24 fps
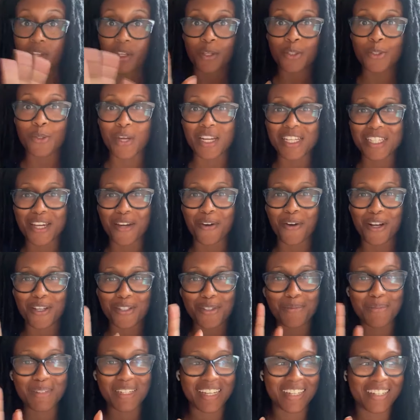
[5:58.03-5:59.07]
so I digress
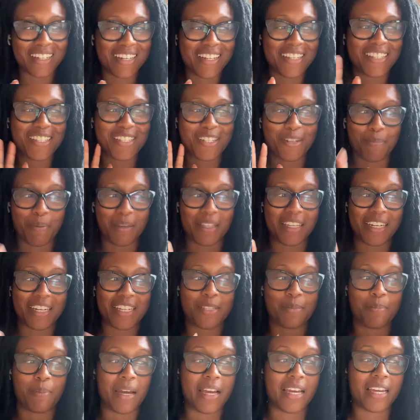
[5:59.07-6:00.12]
from dignities and
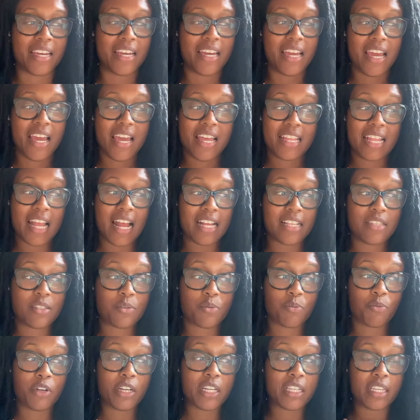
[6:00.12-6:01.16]
debilities, but
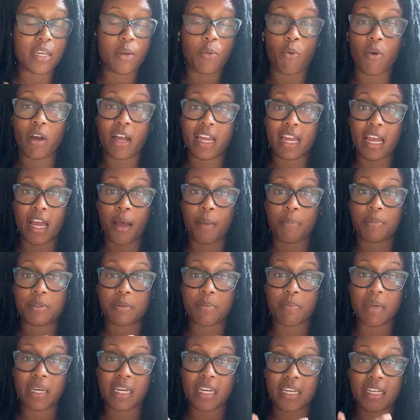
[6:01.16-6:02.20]
that's really what helps
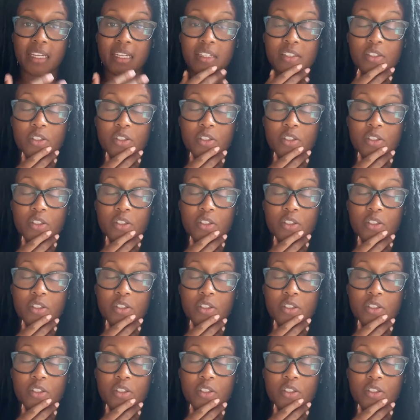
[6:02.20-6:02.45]
me